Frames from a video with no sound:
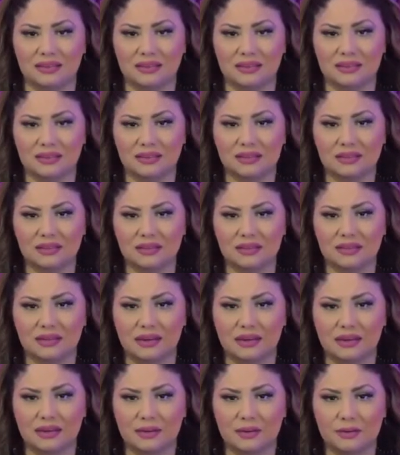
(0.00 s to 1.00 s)

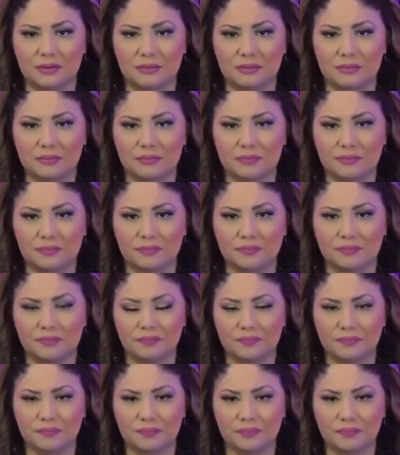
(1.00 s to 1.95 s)
No one is speaking in this clip.